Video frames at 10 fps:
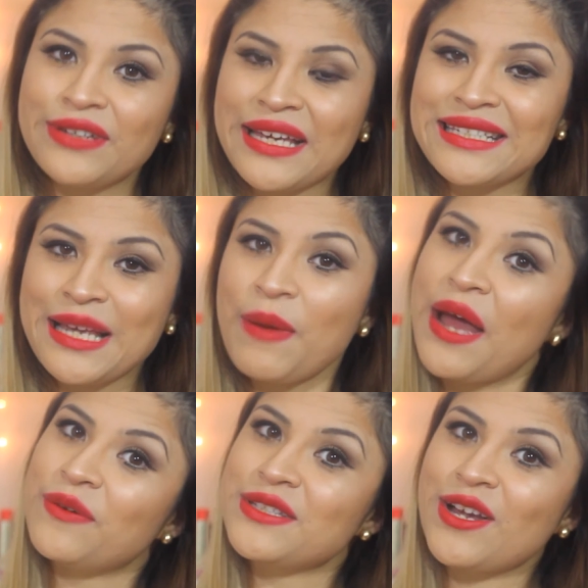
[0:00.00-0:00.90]
next time,
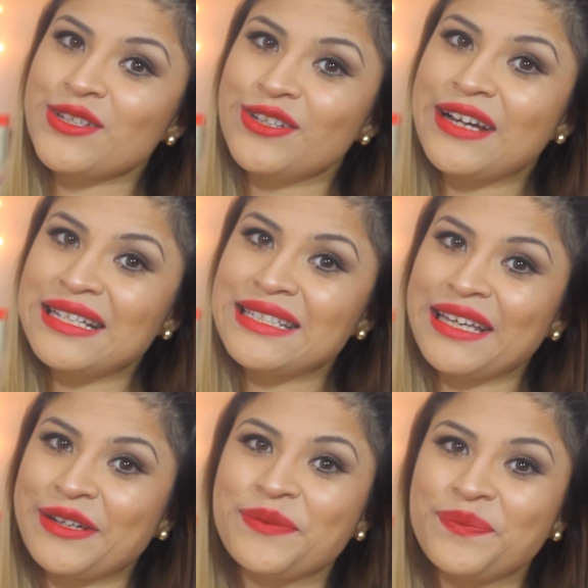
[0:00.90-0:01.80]
I will talk to you guys
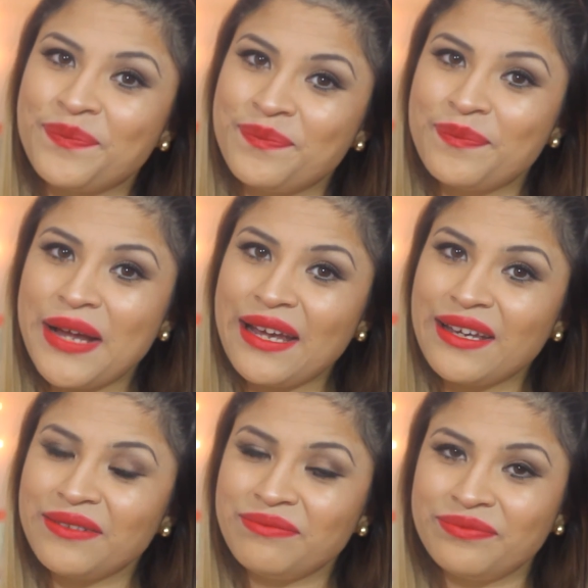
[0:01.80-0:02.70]
later. Bye!